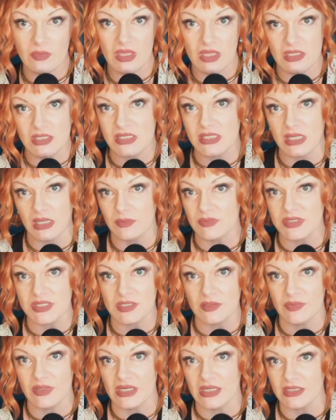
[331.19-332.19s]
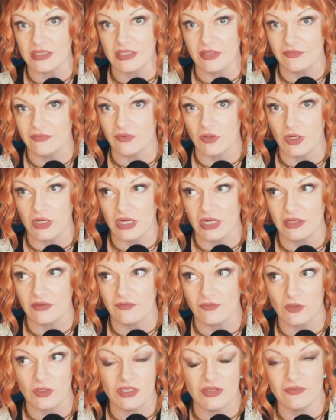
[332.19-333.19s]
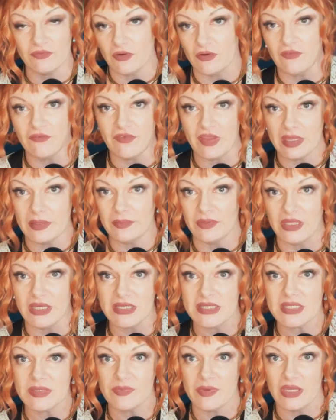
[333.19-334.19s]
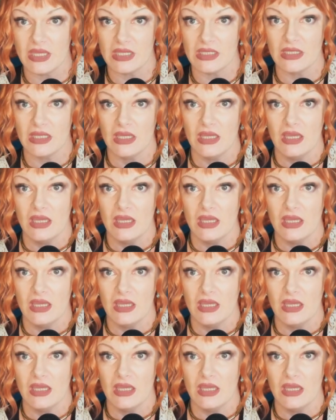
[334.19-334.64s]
It seems to be different for different families, but